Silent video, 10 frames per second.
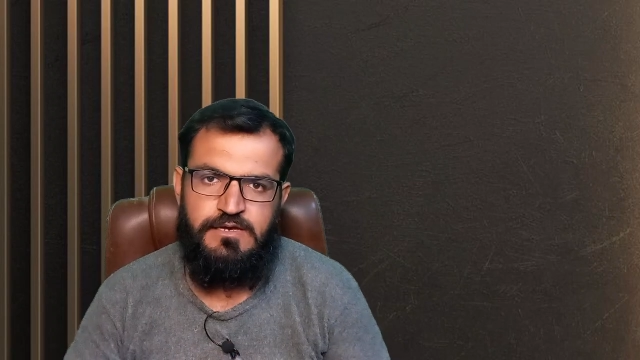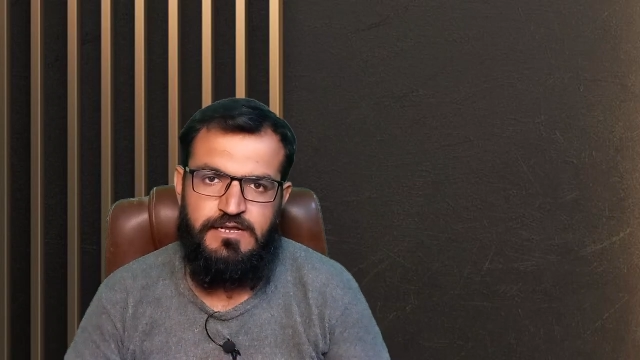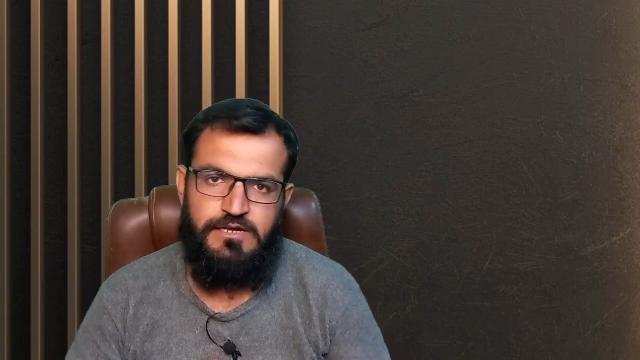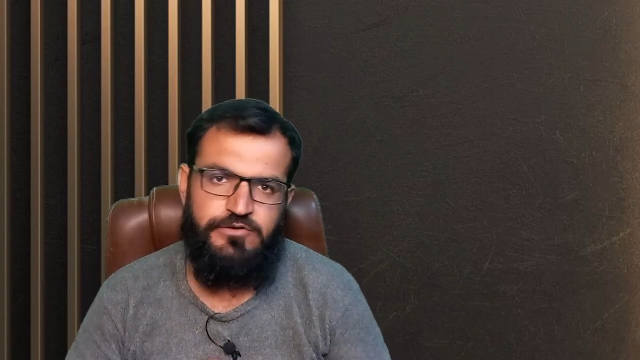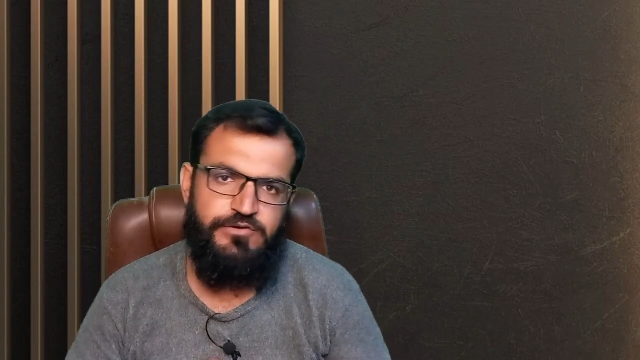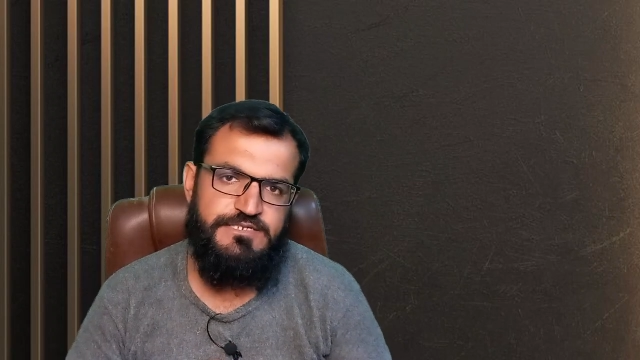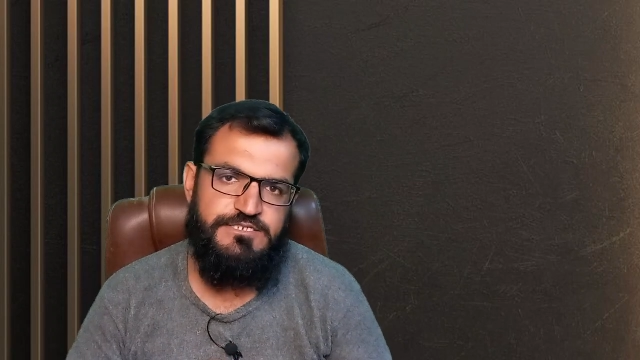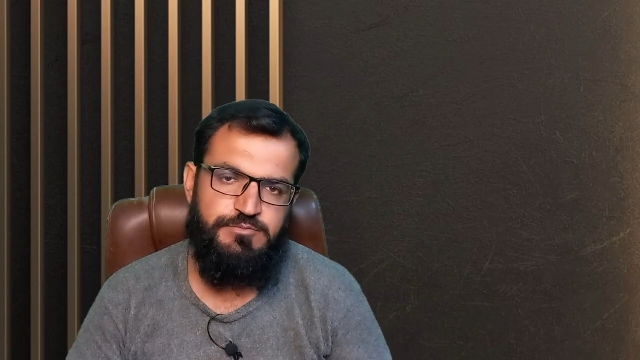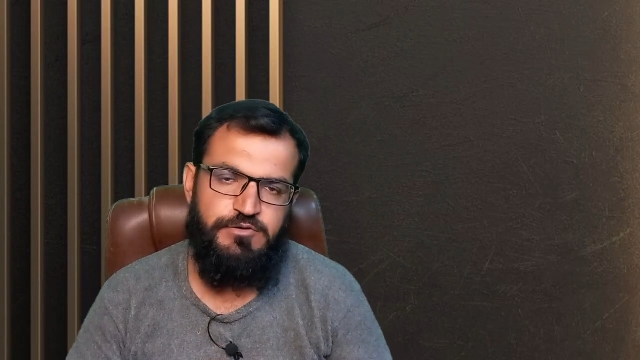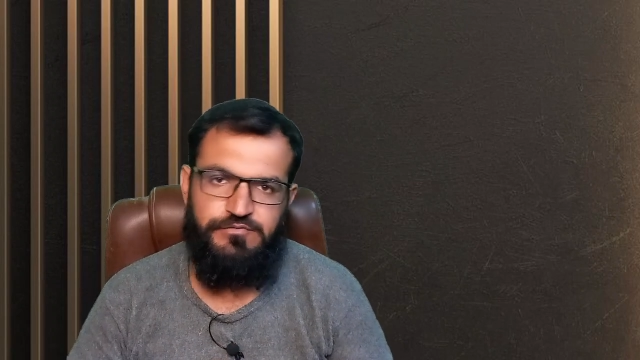Hello,
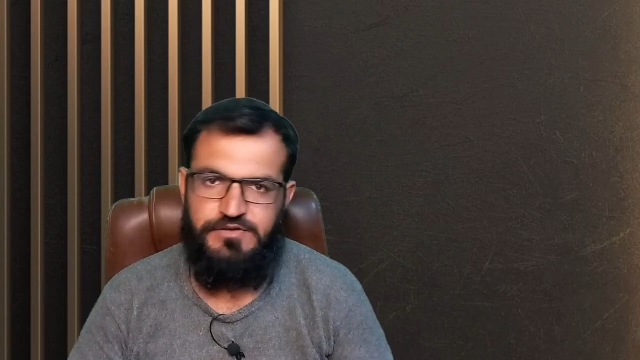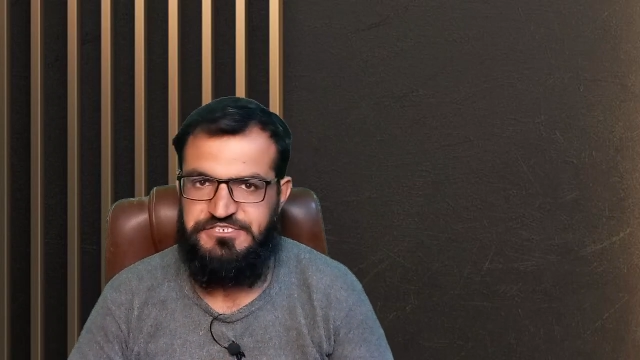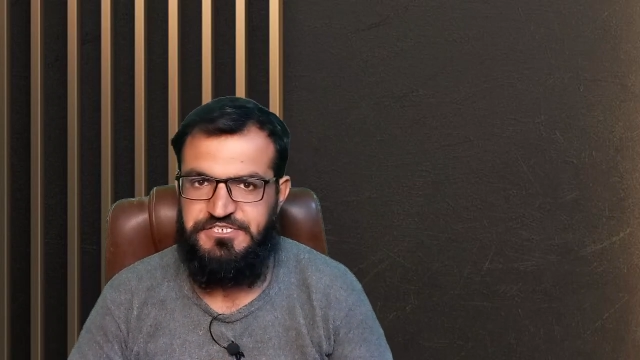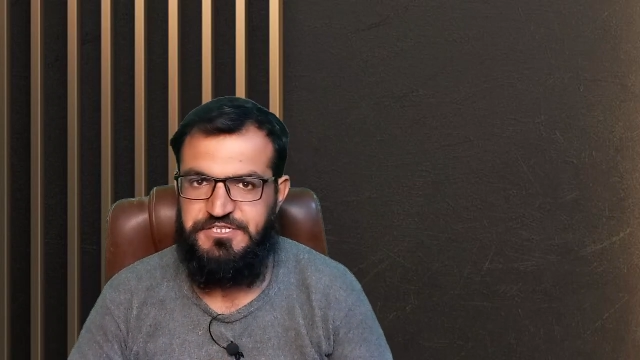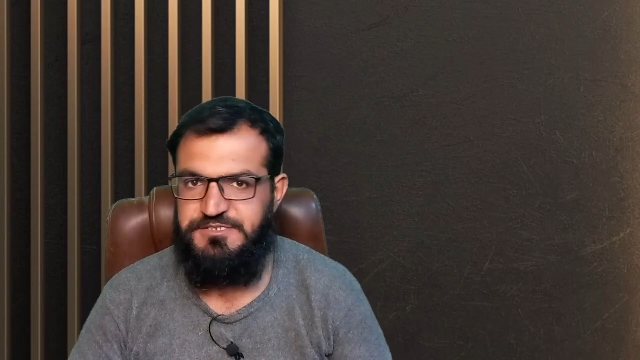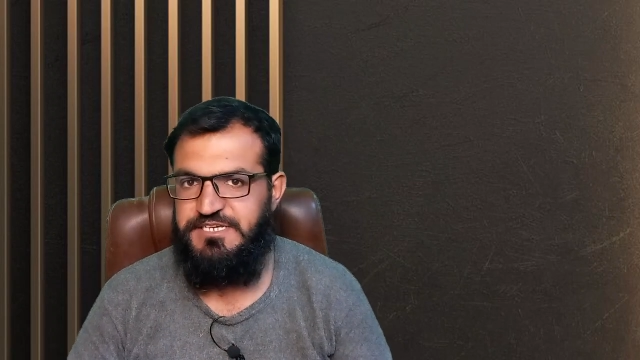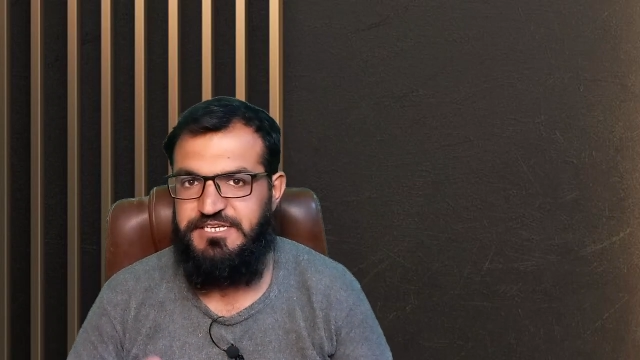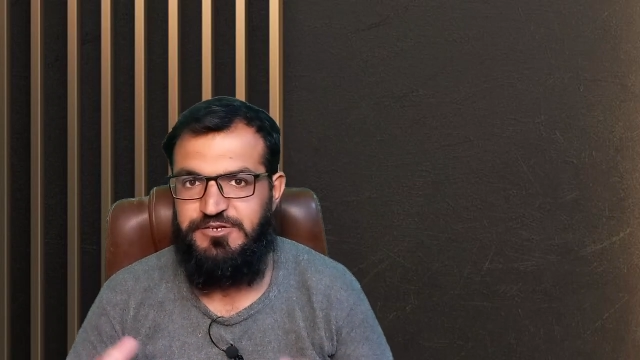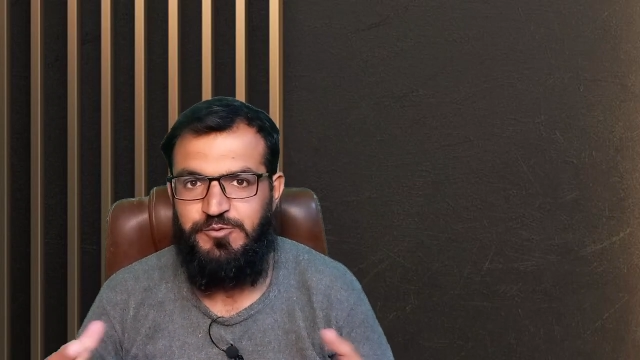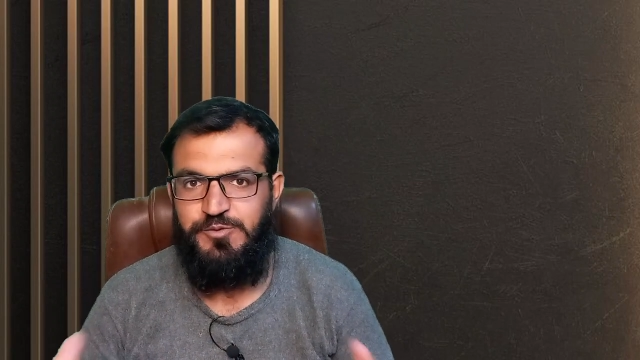SEO professionals,
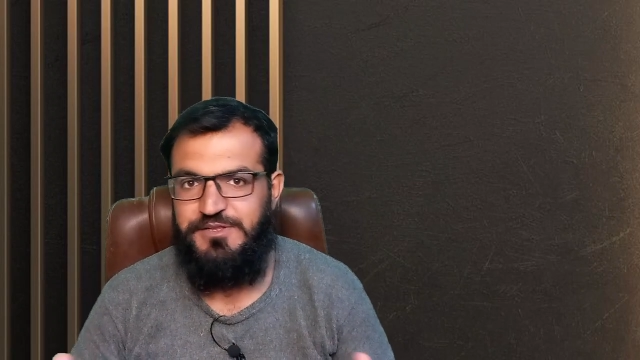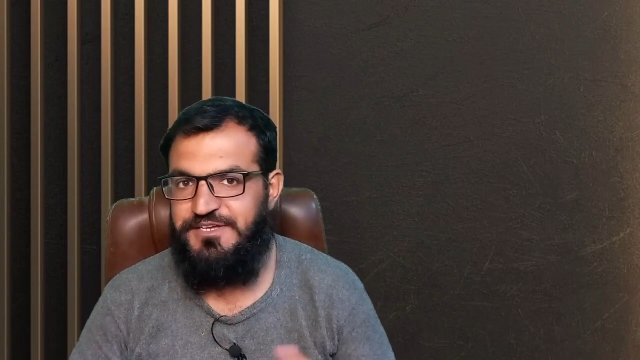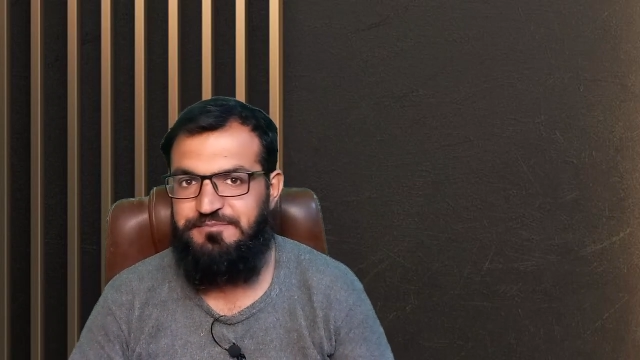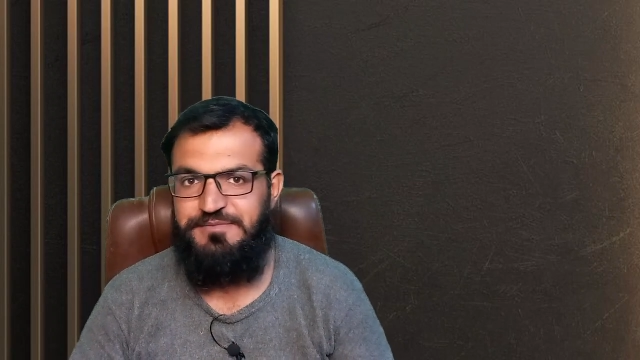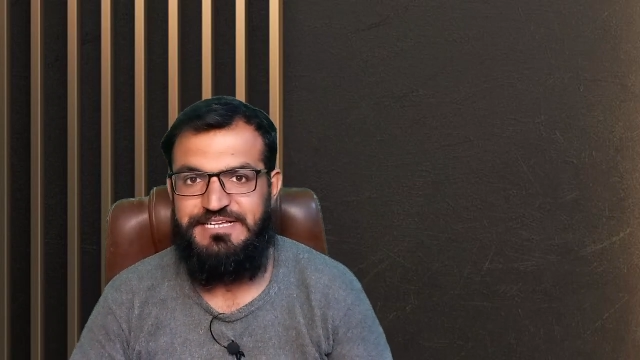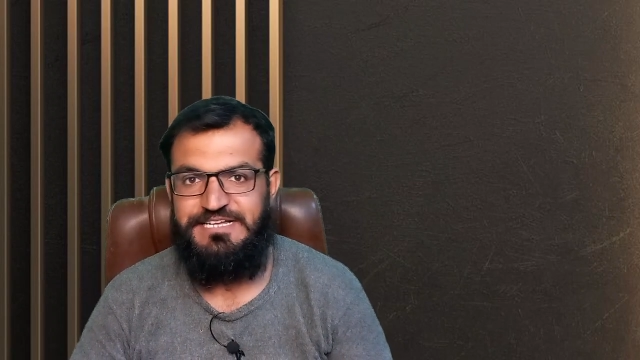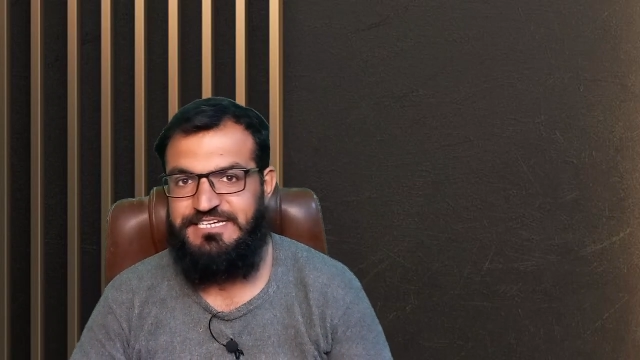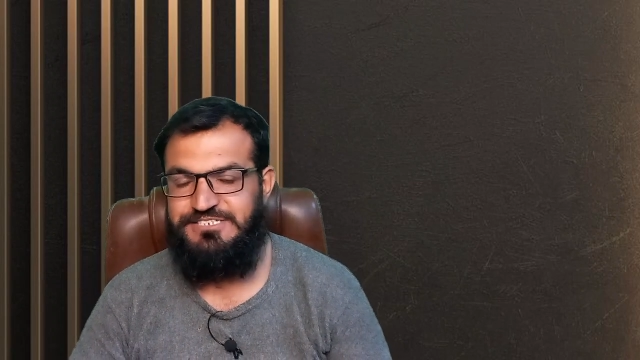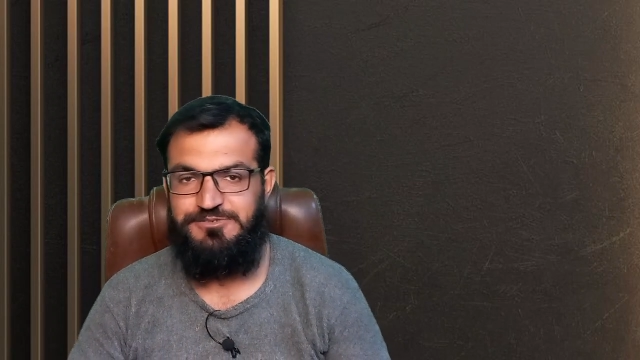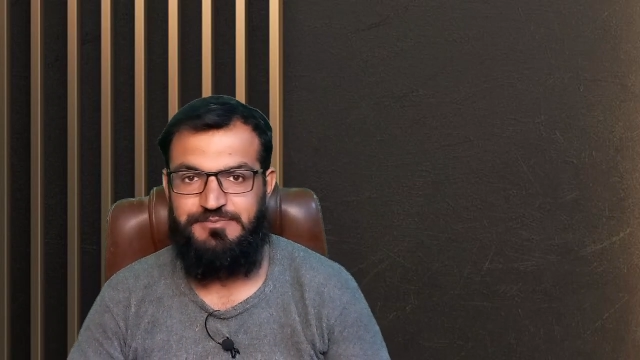and welcome back
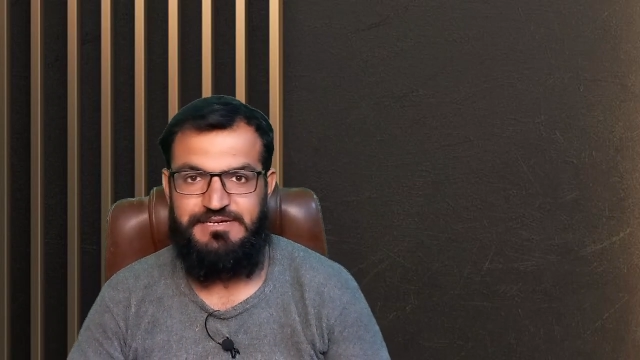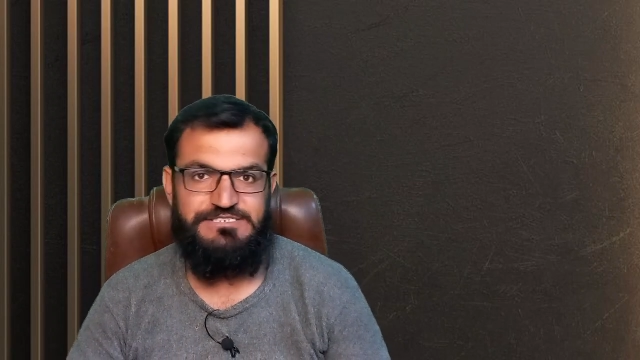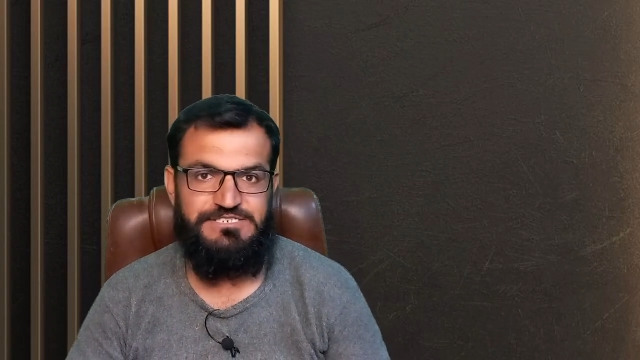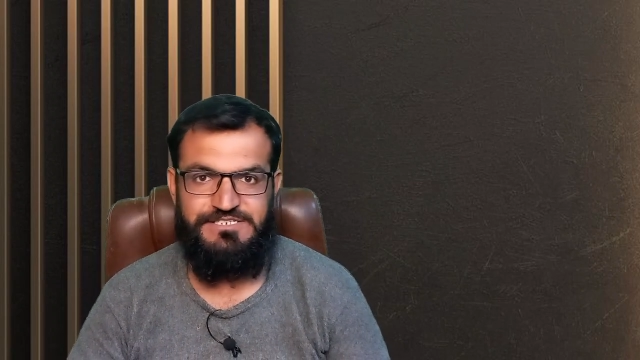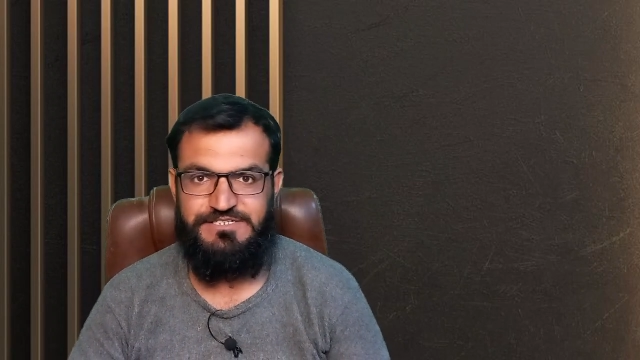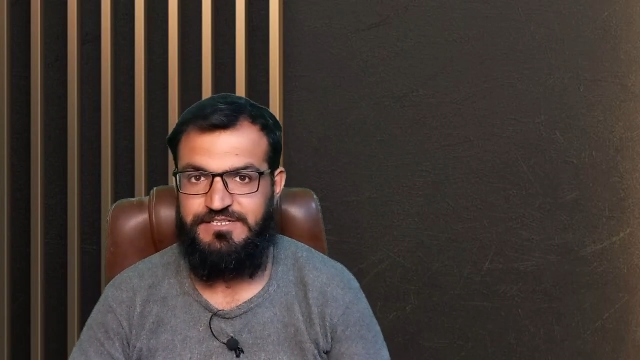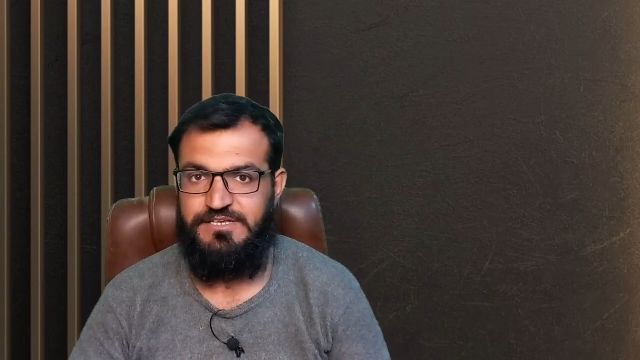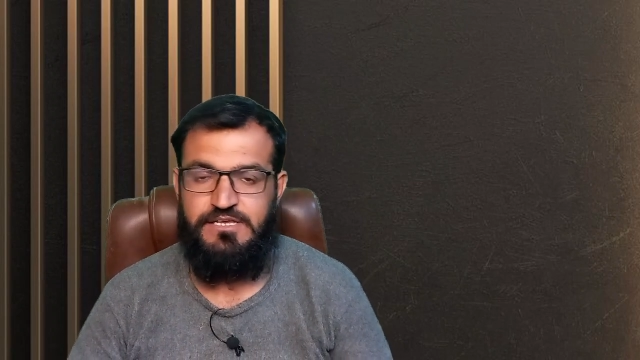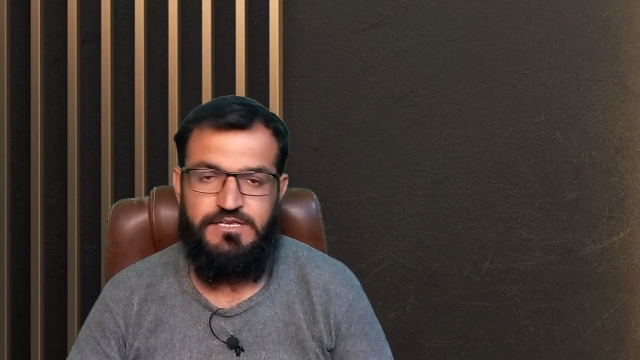again to my channel.